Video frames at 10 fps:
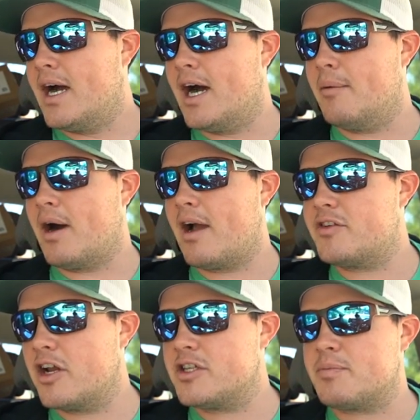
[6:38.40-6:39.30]
um, I've
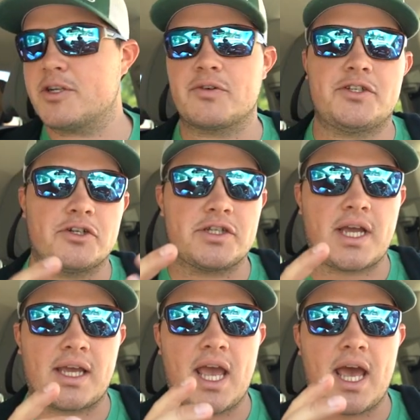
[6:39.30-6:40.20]
done as much research as
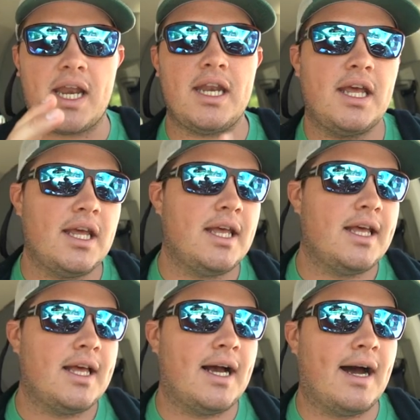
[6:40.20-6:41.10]
I can
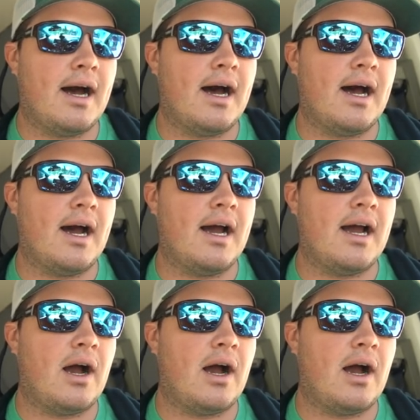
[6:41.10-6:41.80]
uh,